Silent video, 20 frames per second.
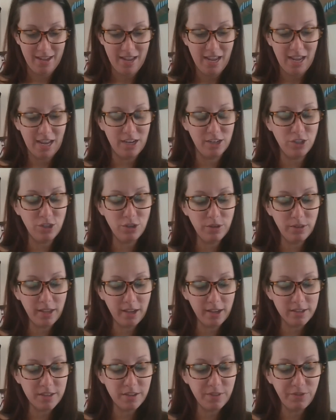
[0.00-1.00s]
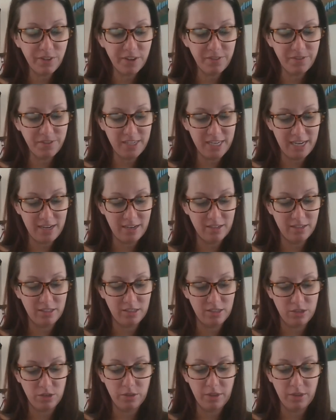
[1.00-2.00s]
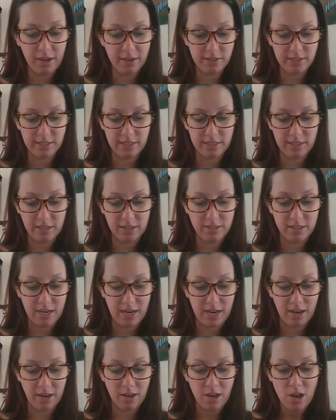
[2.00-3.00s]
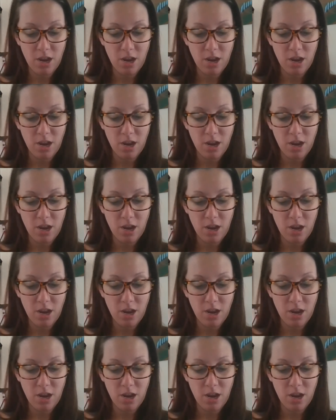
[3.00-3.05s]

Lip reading: In 2015 to 2016,